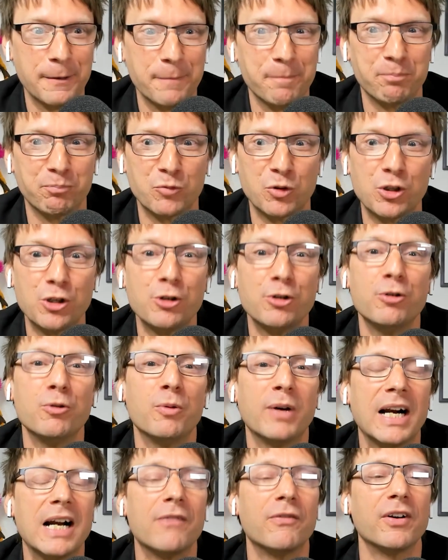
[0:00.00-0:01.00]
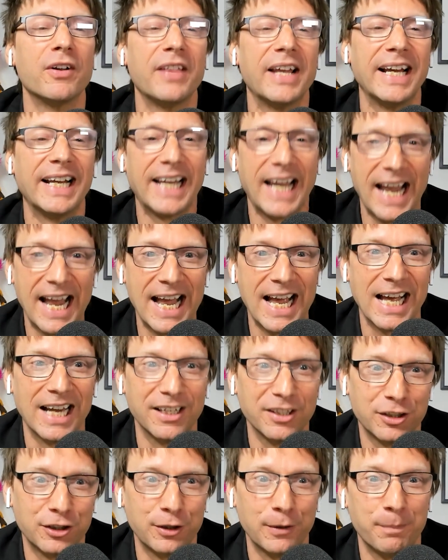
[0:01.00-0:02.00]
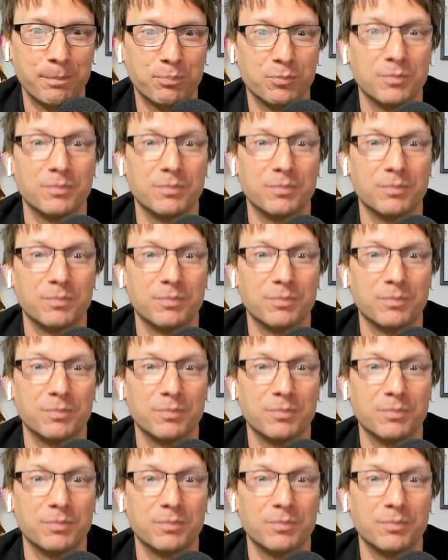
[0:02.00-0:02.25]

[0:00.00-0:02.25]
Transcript: to do whatever they can to